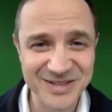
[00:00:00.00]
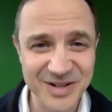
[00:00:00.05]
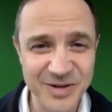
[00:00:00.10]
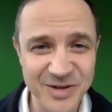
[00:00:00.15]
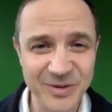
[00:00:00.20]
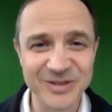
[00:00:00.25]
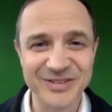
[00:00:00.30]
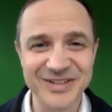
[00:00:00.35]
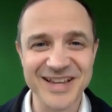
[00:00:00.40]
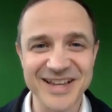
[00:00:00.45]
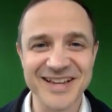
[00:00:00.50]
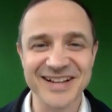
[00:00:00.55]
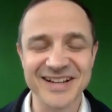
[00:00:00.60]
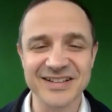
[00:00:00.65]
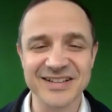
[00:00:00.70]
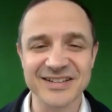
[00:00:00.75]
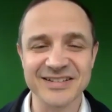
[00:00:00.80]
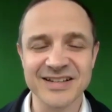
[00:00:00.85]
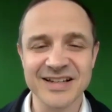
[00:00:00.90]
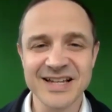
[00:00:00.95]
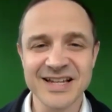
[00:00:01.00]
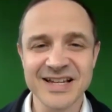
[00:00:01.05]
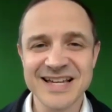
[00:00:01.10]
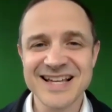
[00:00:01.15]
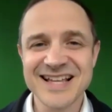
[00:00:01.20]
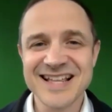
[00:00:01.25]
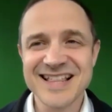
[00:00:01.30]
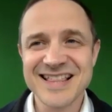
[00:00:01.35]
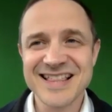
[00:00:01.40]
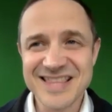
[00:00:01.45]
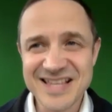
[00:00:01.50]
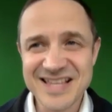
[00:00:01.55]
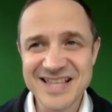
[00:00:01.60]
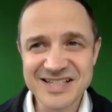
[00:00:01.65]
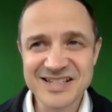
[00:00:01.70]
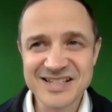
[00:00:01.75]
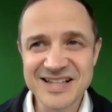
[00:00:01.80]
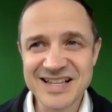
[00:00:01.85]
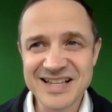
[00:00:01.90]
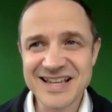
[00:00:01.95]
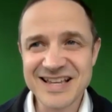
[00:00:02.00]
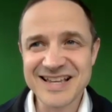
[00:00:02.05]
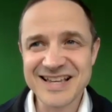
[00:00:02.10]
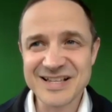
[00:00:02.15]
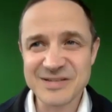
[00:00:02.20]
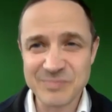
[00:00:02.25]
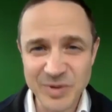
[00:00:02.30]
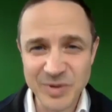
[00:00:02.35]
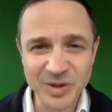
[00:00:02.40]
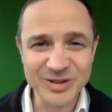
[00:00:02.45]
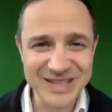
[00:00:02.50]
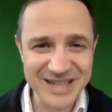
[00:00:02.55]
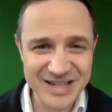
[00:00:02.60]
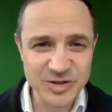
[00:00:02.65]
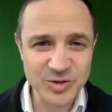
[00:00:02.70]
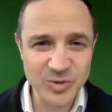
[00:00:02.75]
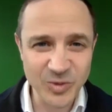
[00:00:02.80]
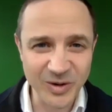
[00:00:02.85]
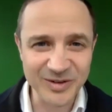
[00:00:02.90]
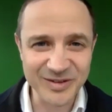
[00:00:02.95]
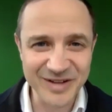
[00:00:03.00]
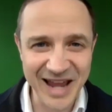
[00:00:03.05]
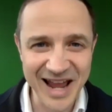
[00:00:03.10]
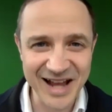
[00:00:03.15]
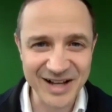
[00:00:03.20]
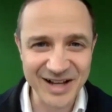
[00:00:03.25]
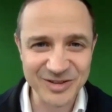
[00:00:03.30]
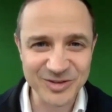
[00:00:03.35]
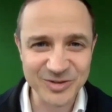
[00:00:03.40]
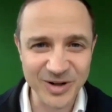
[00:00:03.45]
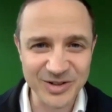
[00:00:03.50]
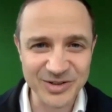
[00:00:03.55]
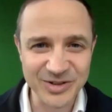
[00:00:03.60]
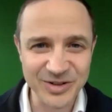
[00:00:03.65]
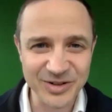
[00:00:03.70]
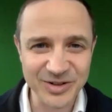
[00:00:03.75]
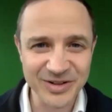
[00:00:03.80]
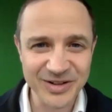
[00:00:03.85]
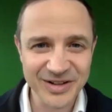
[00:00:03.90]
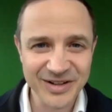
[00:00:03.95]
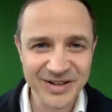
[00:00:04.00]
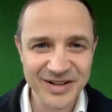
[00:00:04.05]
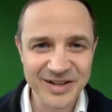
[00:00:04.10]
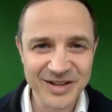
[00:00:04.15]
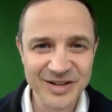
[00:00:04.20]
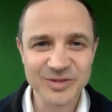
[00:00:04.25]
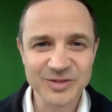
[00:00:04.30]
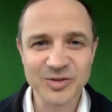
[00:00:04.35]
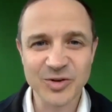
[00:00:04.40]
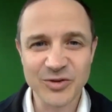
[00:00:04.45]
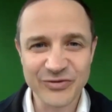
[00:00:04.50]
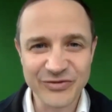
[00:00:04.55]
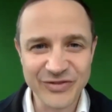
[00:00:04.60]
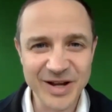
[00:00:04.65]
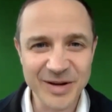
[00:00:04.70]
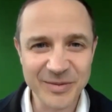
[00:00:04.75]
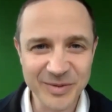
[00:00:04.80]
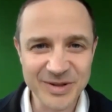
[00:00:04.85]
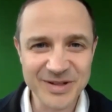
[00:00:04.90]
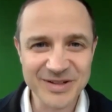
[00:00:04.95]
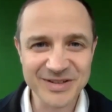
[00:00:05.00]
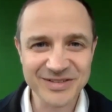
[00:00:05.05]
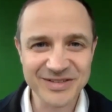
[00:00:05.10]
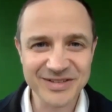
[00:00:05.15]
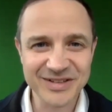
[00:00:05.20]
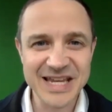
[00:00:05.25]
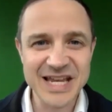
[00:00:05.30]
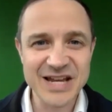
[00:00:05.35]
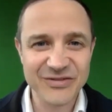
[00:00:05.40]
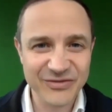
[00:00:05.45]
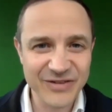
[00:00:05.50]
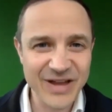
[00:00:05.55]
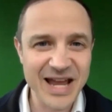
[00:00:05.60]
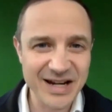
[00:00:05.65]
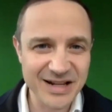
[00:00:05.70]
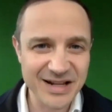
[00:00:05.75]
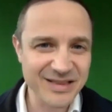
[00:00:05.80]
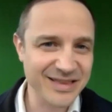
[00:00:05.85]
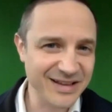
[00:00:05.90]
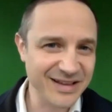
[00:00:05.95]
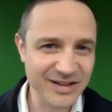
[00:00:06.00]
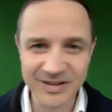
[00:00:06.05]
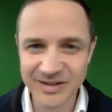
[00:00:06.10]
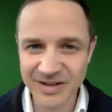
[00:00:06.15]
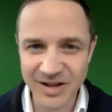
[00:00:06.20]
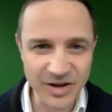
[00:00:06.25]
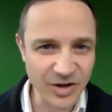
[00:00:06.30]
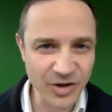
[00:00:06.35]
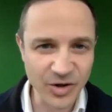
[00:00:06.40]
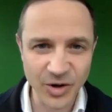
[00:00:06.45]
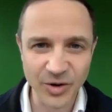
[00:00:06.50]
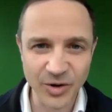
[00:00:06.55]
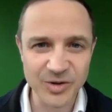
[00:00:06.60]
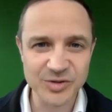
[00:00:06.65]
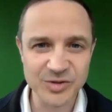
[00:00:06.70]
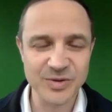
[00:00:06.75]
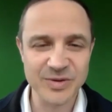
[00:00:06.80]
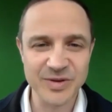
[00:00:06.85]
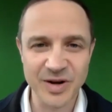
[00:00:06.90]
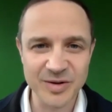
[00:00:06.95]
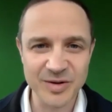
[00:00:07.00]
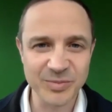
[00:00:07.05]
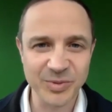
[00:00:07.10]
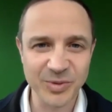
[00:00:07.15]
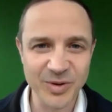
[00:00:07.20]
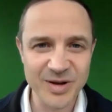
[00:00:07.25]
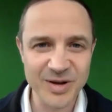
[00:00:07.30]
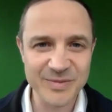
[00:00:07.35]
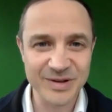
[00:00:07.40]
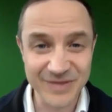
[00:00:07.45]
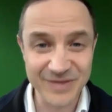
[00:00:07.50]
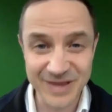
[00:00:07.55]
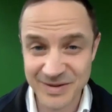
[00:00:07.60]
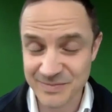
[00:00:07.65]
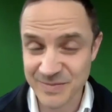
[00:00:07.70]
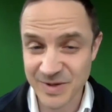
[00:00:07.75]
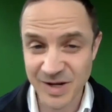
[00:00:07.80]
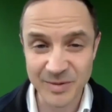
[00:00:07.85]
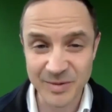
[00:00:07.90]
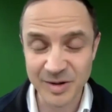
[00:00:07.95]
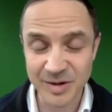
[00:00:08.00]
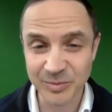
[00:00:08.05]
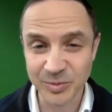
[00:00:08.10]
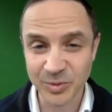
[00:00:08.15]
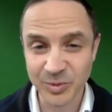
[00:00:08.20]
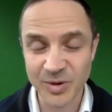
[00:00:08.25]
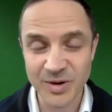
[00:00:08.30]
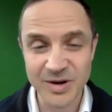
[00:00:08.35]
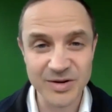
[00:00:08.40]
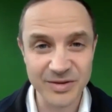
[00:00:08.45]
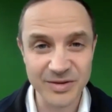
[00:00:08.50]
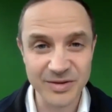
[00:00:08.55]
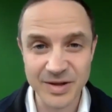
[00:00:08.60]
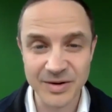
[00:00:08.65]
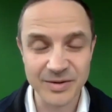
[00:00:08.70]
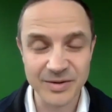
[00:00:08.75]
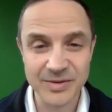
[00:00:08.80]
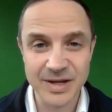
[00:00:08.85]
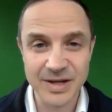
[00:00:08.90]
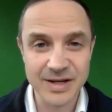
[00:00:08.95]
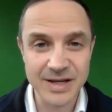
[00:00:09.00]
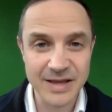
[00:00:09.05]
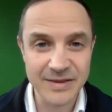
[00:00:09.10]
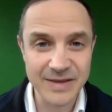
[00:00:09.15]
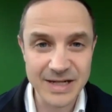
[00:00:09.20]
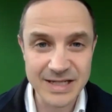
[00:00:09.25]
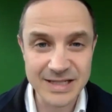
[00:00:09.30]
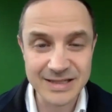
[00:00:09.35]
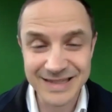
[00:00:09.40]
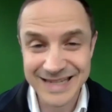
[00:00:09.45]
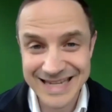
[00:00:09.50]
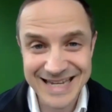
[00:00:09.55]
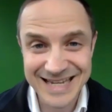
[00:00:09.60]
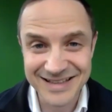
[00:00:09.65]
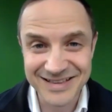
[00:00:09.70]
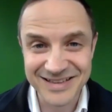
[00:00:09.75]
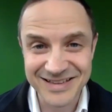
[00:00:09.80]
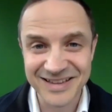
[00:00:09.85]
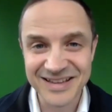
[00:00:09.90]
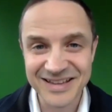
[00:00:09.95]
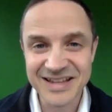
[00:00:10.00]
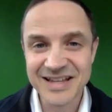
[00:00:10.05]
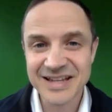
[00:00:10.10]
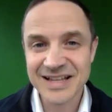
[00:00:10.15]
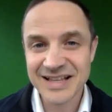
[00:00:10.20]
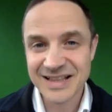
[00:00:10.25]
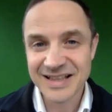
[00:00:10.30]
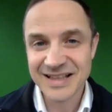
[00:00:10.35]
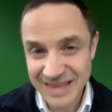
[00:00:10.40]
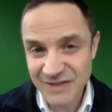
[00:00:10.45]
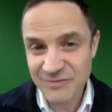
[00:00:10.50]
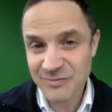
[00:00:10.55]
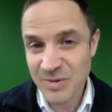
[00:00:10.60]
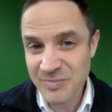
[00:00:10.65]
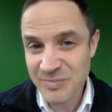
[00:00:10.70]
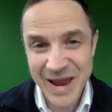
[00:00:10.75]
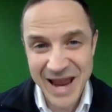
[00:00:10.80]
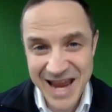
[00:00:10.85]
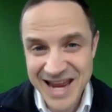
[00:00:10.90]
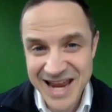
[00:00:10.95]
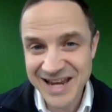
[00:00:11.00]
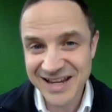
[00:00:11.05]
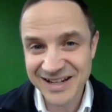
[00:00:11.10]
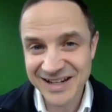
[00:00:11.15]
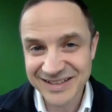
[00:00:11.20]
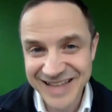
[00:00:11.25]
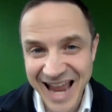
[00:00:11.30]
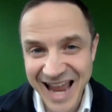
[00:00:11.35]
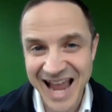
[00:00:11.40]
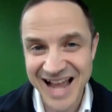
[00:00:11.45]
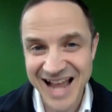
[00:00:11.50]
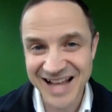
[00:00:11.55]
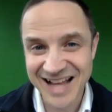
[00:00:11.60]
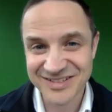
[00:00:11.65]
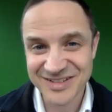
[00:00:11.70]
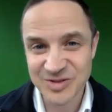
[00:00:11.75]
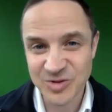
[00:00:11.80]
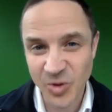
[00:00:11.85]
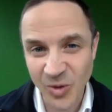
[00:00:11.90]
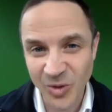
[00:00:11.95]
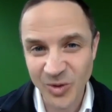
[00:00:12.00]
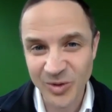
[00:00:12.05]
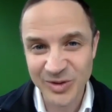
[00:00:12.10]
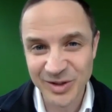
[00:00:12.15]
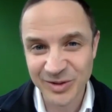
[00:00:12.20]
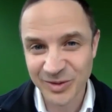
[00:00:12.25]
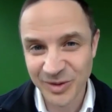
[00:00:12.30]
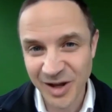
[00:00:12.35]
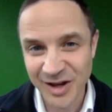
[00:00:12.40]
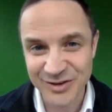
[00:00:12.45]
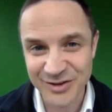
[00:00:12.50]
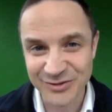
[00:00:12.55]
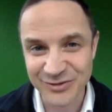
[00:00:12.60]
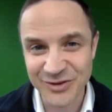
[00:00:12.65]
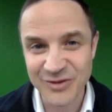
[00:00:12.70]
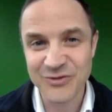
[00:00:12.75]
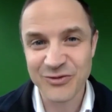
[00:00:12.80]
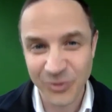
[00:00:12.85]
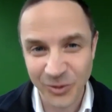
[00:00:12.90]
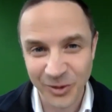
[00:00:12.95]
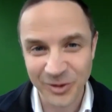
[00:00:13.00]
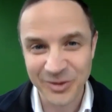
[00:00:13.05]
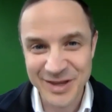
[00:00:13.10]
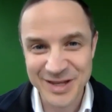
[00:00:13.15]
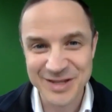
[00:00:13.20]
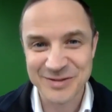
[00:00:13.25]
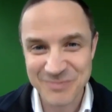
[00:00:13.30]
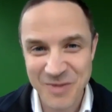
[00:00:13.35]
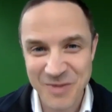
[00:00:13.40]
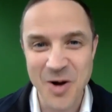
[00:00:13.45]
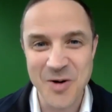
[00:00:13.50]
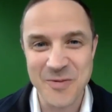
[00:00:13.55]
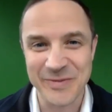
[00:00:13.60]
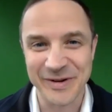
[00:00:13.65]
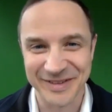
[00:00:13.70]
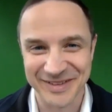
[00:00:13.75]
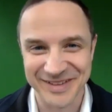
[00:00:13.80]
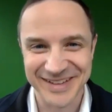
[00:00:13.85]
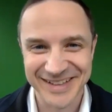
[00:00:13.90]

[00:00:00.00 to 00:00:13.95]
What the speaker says: what you're saying is this is built into our tax structure. So families, if anything occurs with unemployment, they become unemployed and they need to eat, they've been paying taxes all their life for this moment.